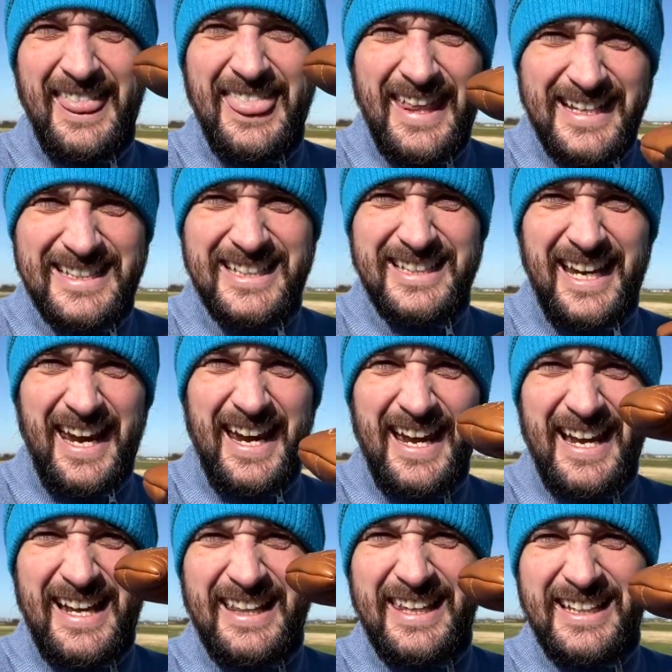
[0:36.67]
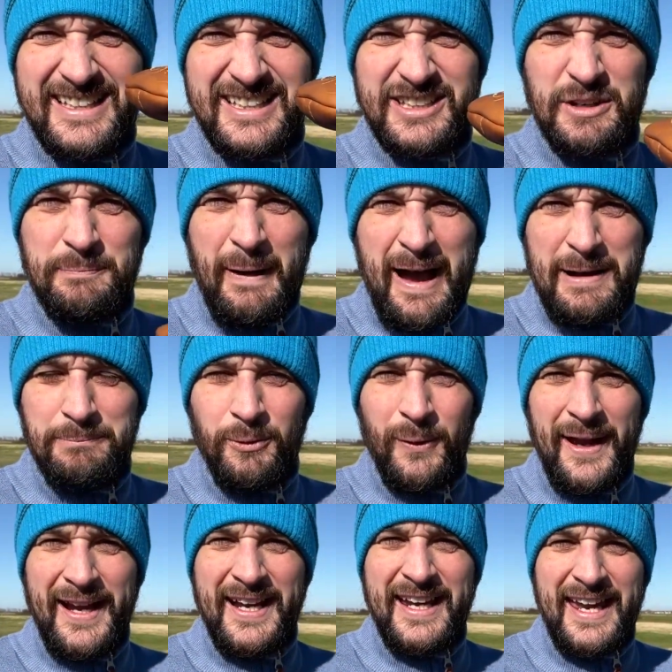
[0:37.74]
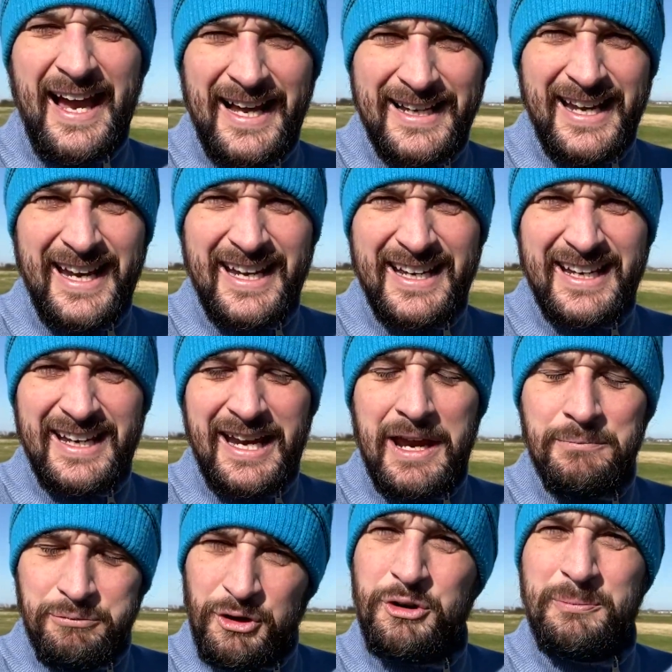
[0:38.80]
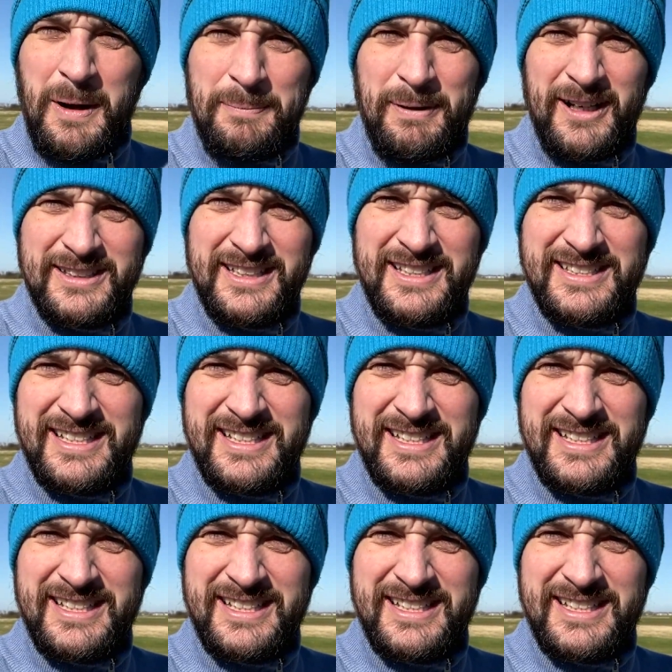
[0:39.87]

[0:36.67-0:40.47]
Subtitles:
This is it. This is the bad boy. Can it improve my putting